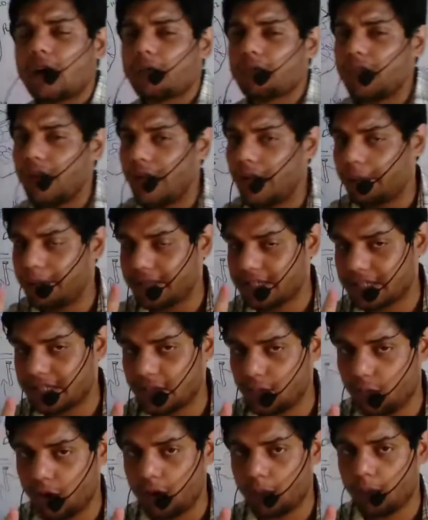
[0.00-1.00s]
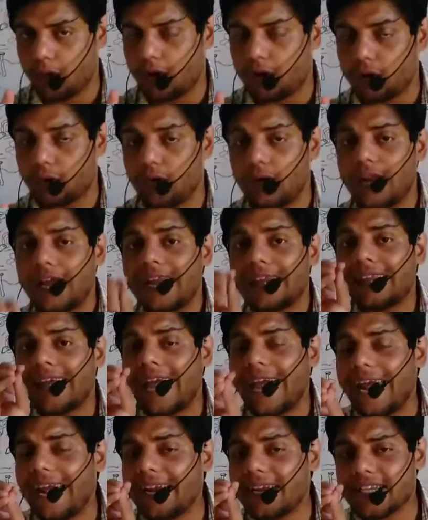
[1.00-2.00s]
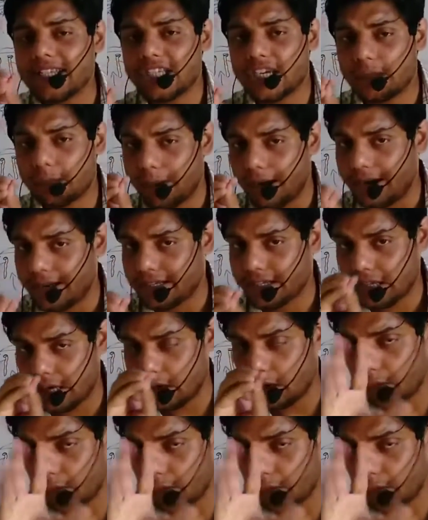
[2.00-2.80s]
of the MHC1 molecule, the antigen binding side